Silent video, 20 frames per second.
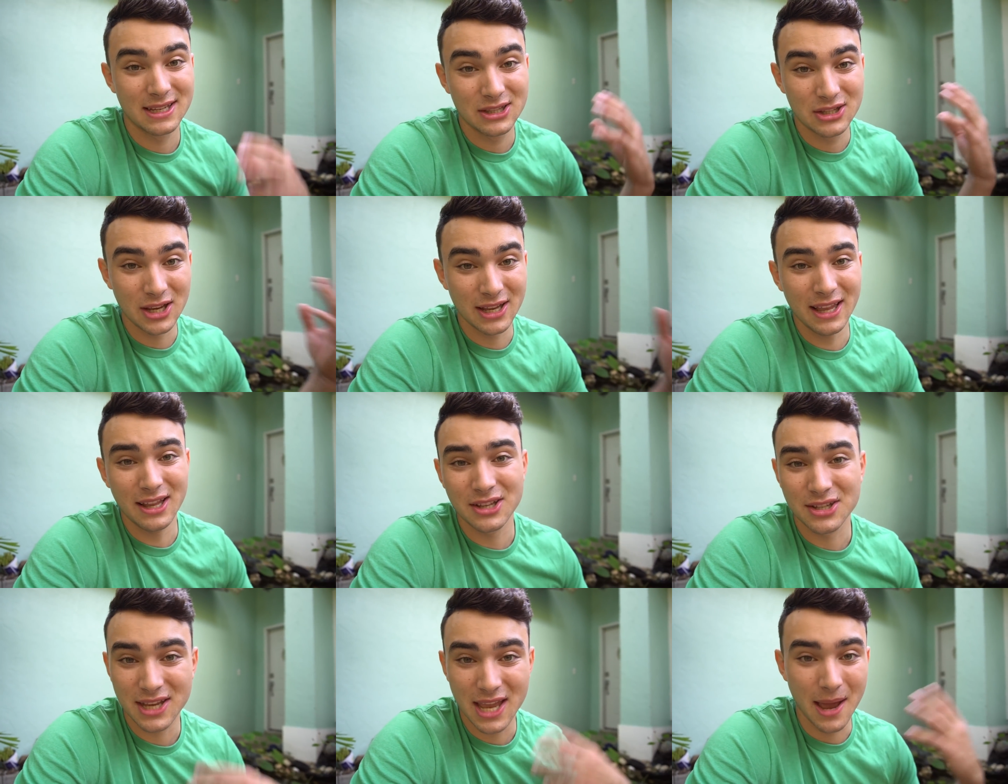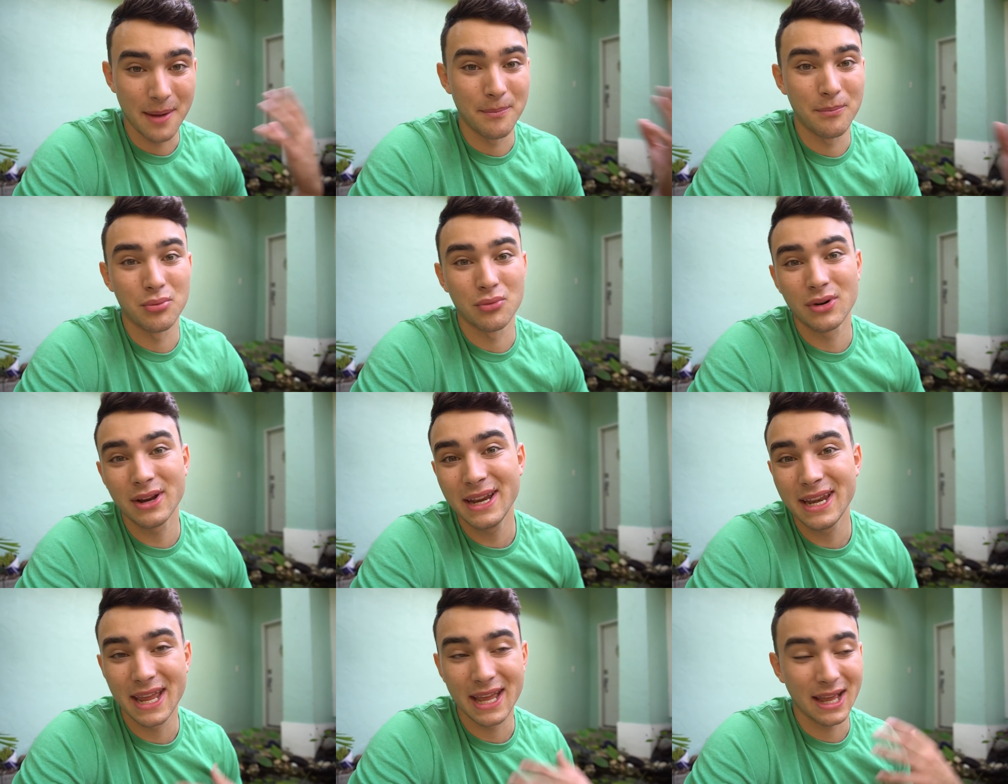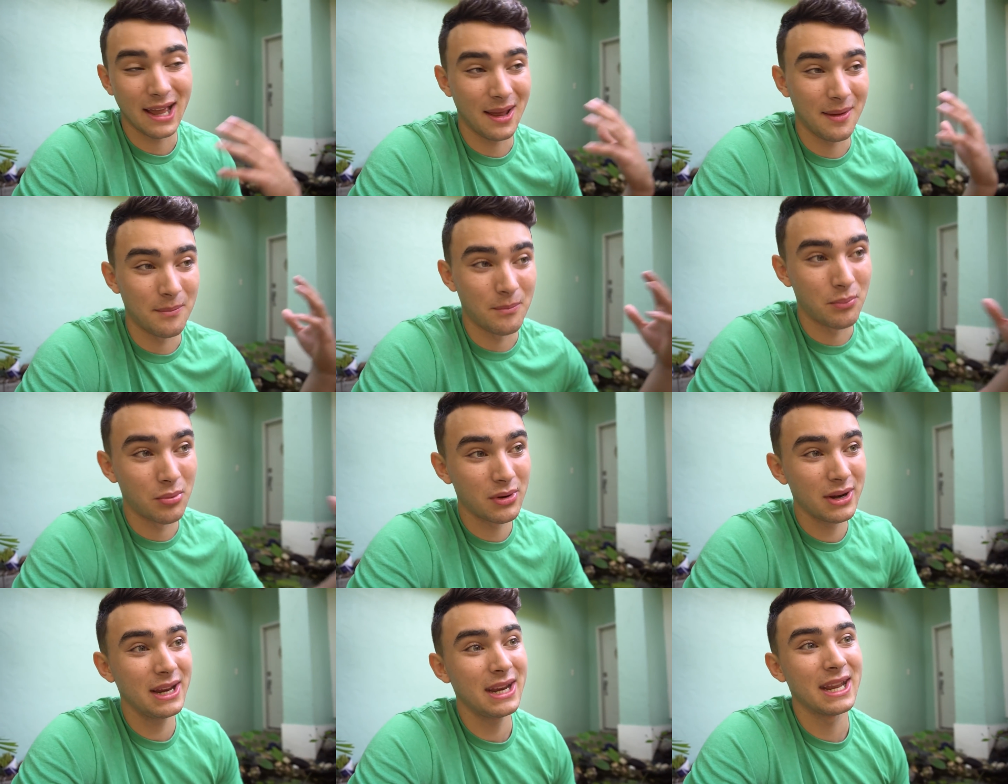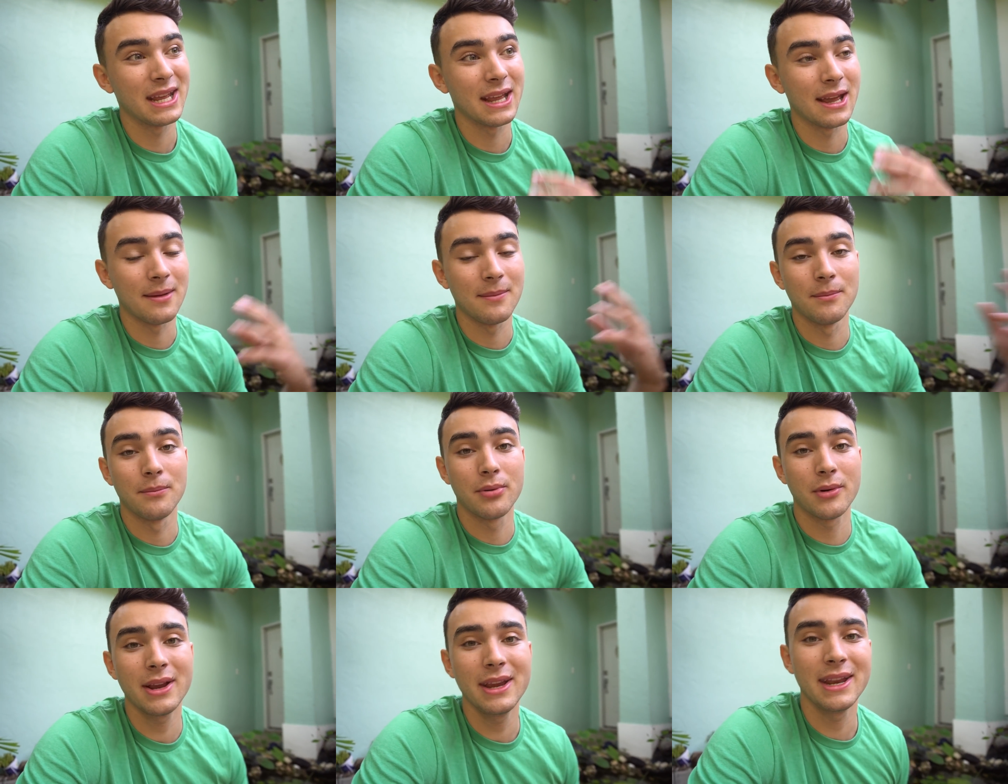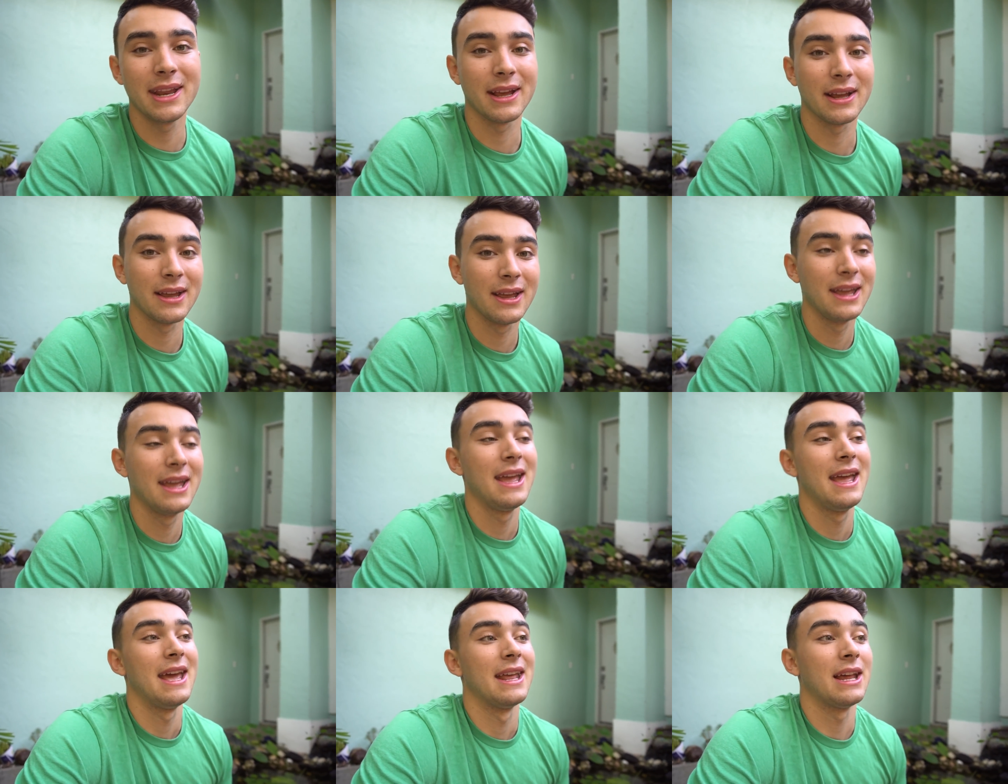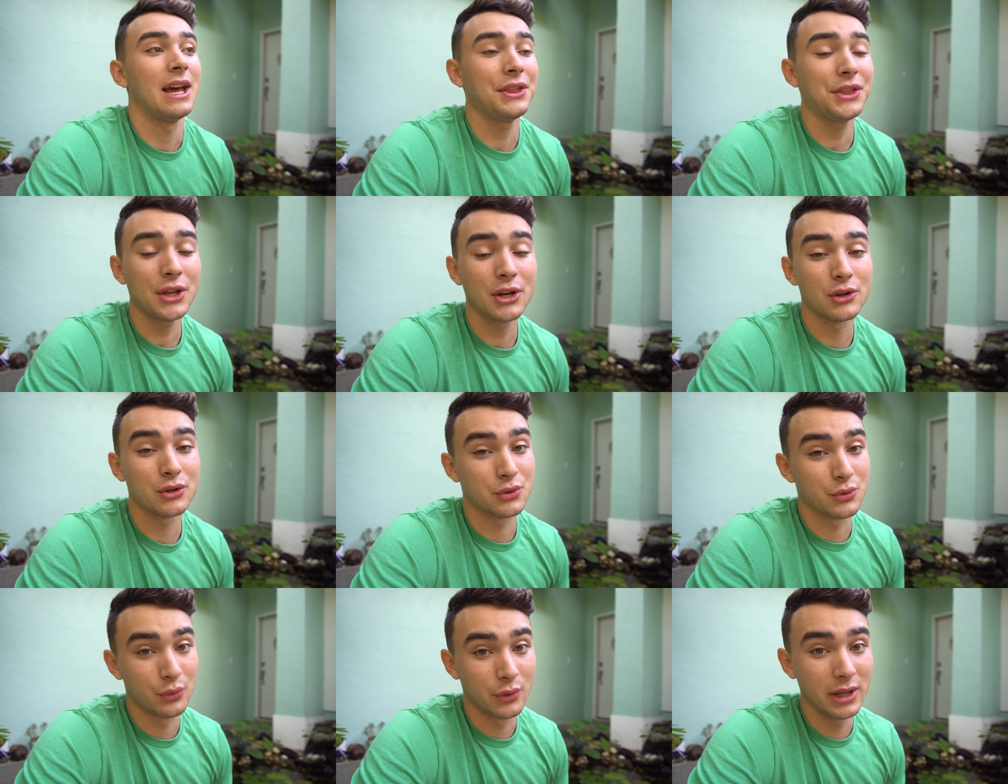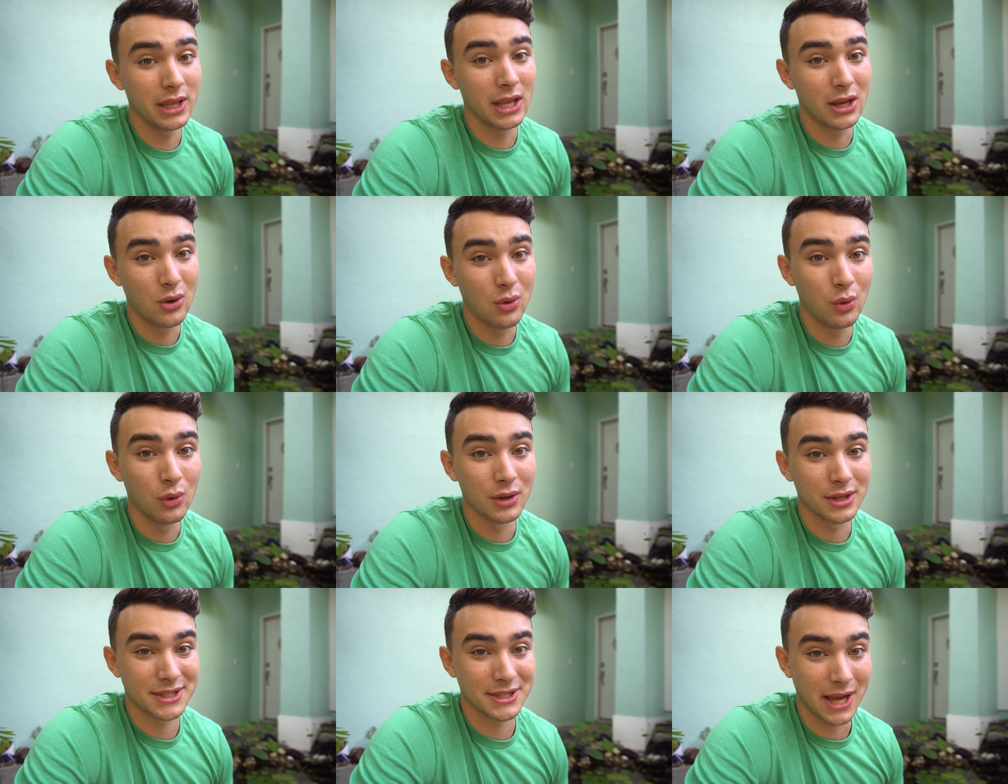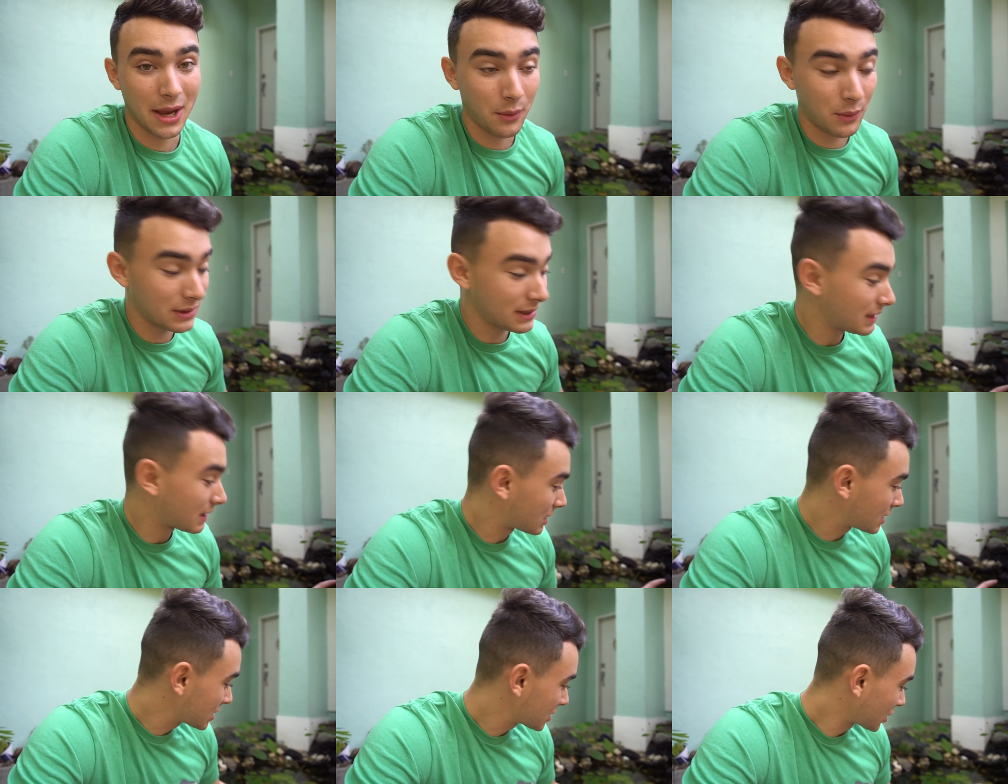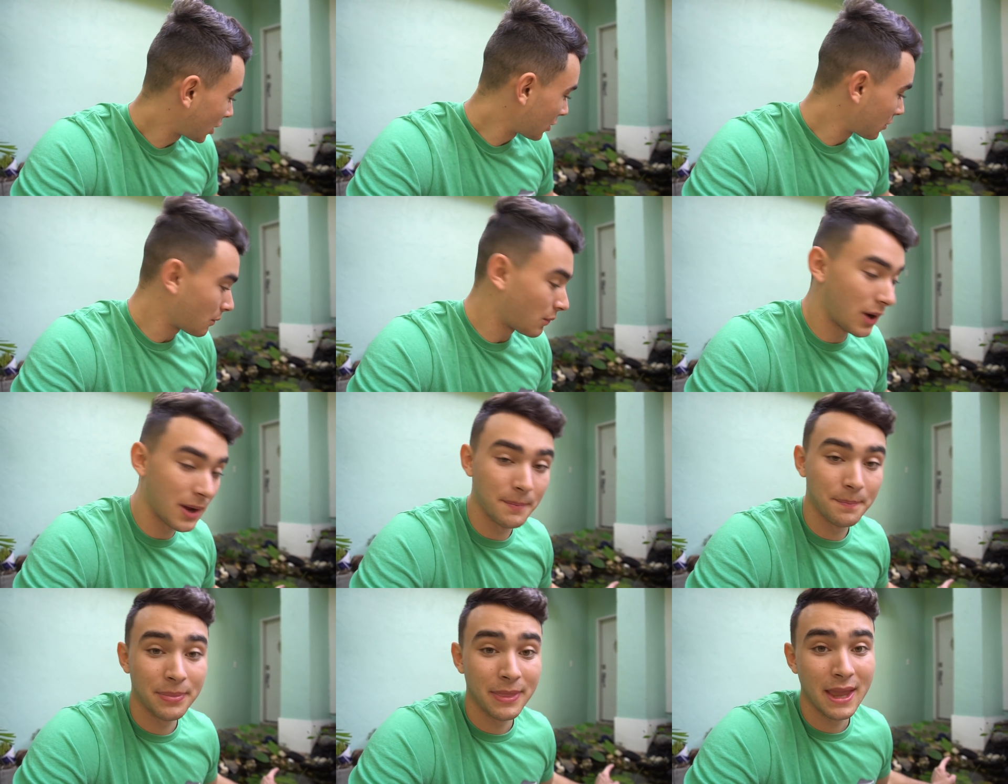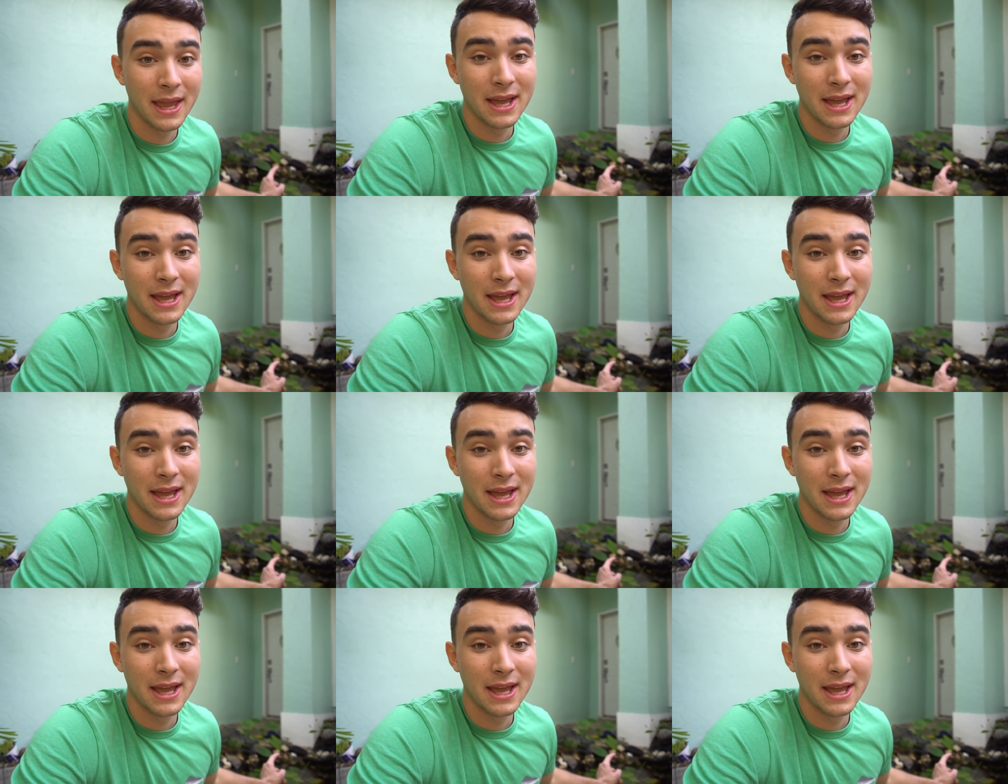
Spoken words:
They just kept breeding and breeding and breeding, and I thought it was really cool, so I wanted to start one.